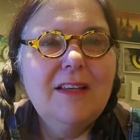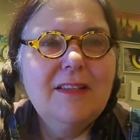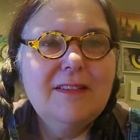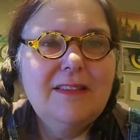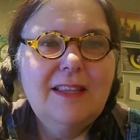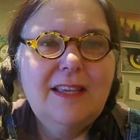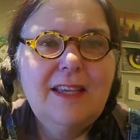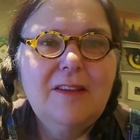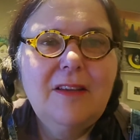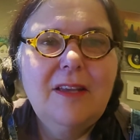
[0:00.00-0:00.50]

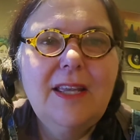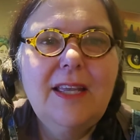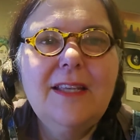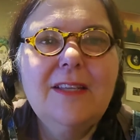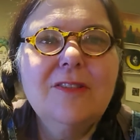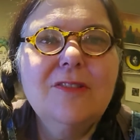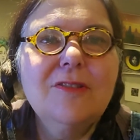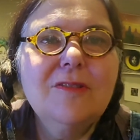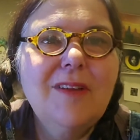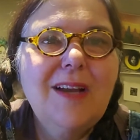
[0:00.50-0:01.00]
they
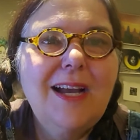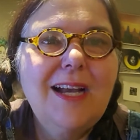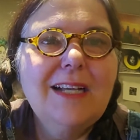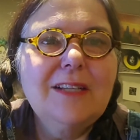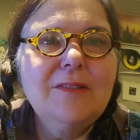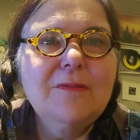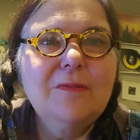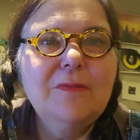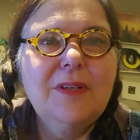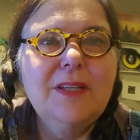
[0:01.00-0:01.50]

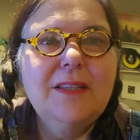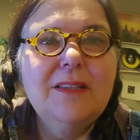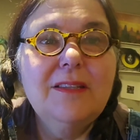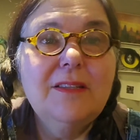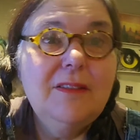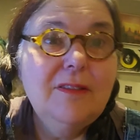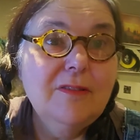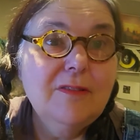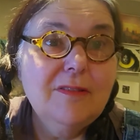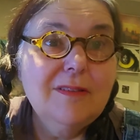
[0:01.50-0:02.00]
interact with
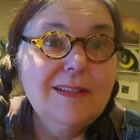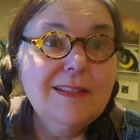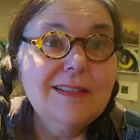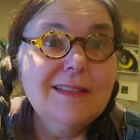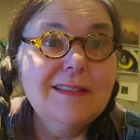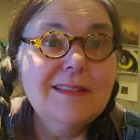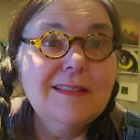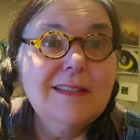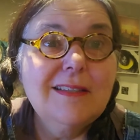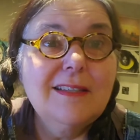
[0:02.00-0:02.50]

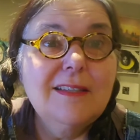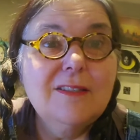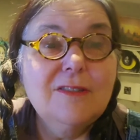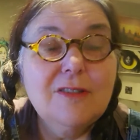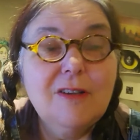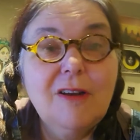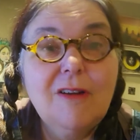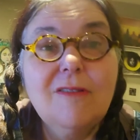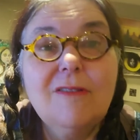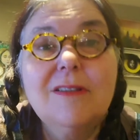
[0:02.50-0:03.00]
Uranus in
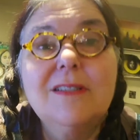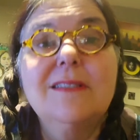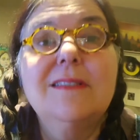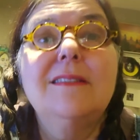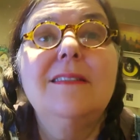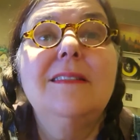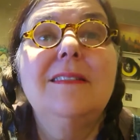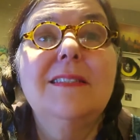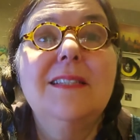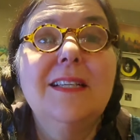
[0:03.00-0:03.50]

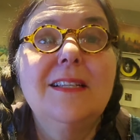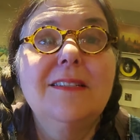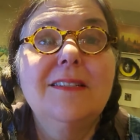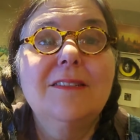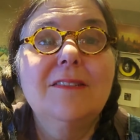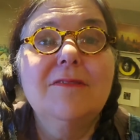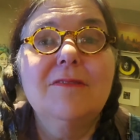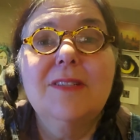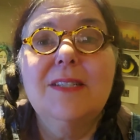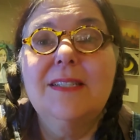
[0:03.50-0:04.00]
Taurus in 10
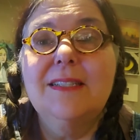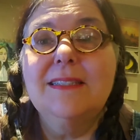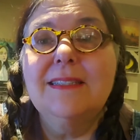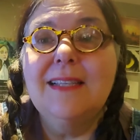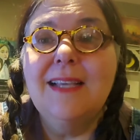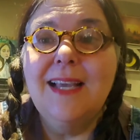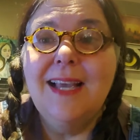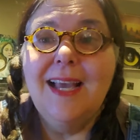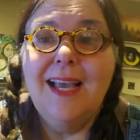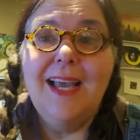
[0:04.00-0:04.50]
degrees.
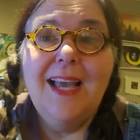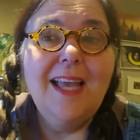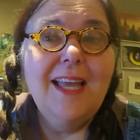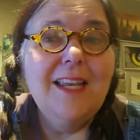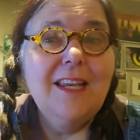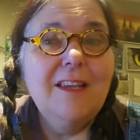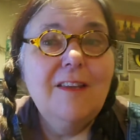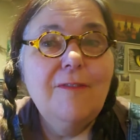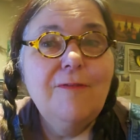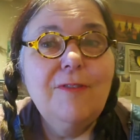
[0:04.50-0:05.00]

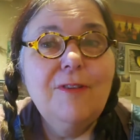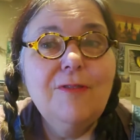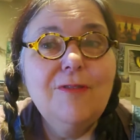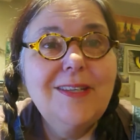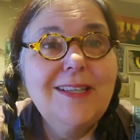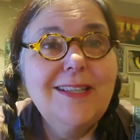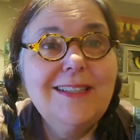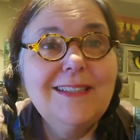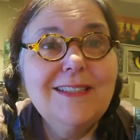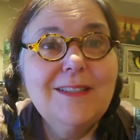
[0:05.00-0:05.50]
And if you
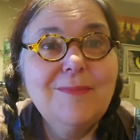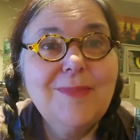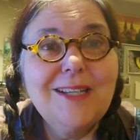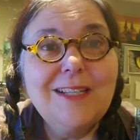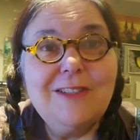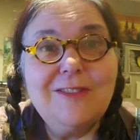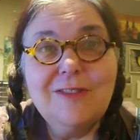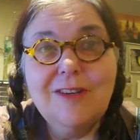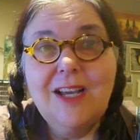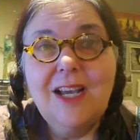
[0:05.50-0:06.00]
need some
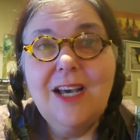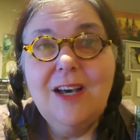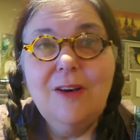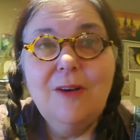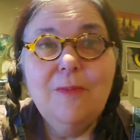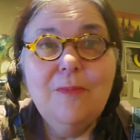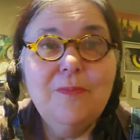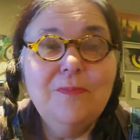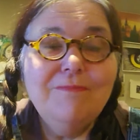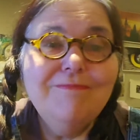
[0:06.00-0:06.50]
extra
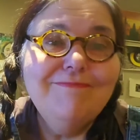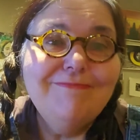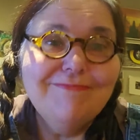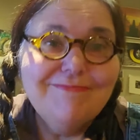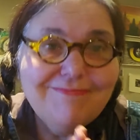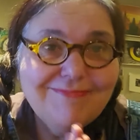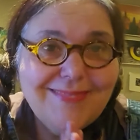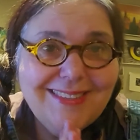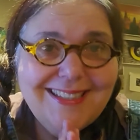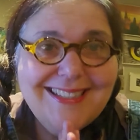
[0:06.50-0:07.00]
help,
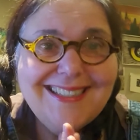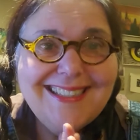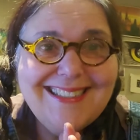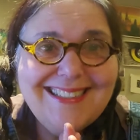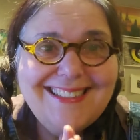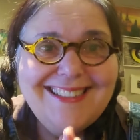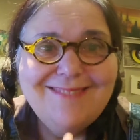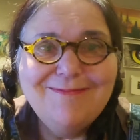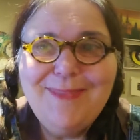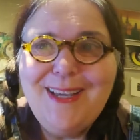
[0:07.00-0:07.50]

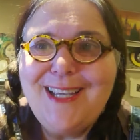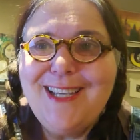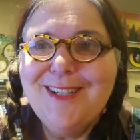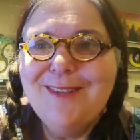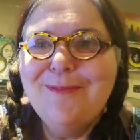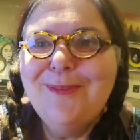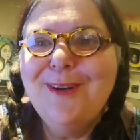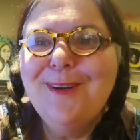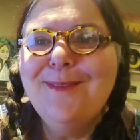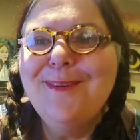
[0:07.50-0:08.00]
make an
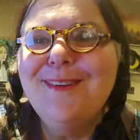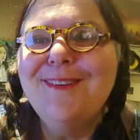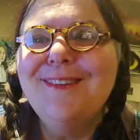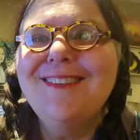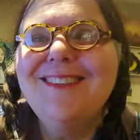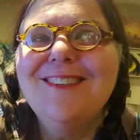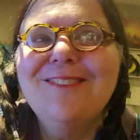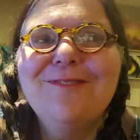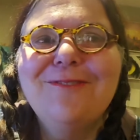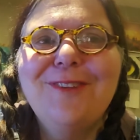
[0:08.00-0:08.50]
appointment
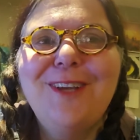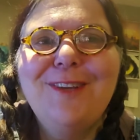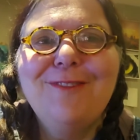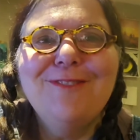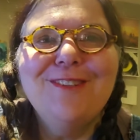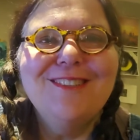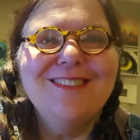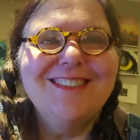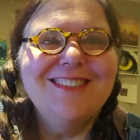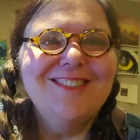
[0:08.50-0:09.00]
with your
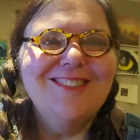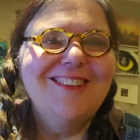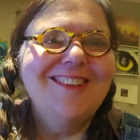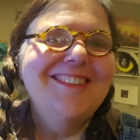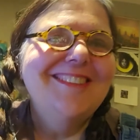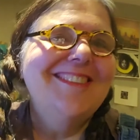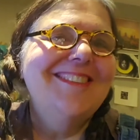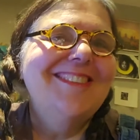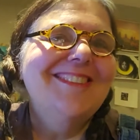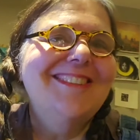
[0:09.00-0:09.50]
favorite
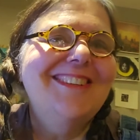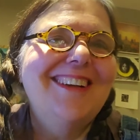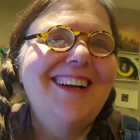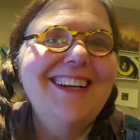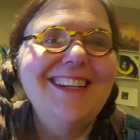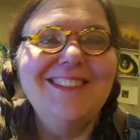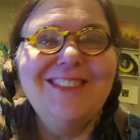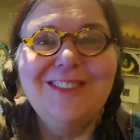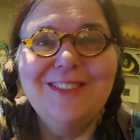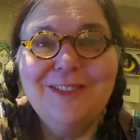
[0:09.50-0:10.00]
astrologer.
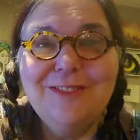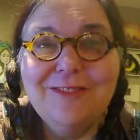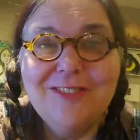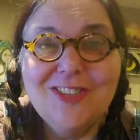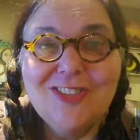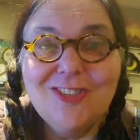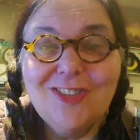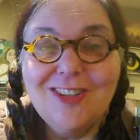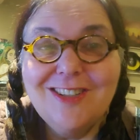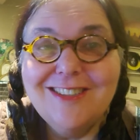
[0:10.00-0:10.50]
I do
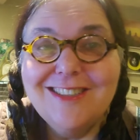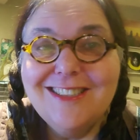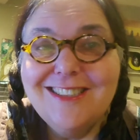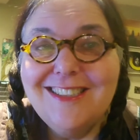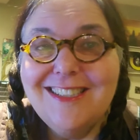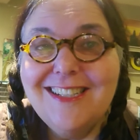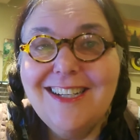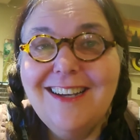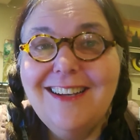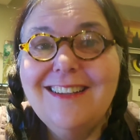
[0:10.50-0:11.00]

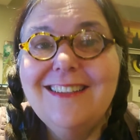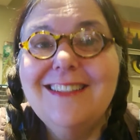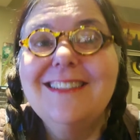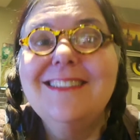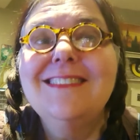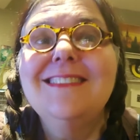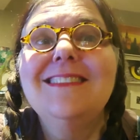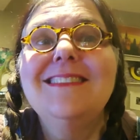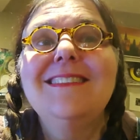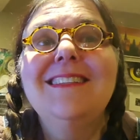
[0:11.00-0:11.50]
astrology
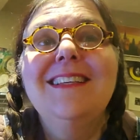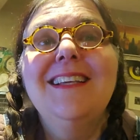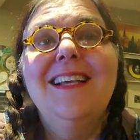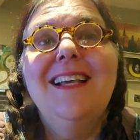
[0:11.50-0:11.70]
guidance.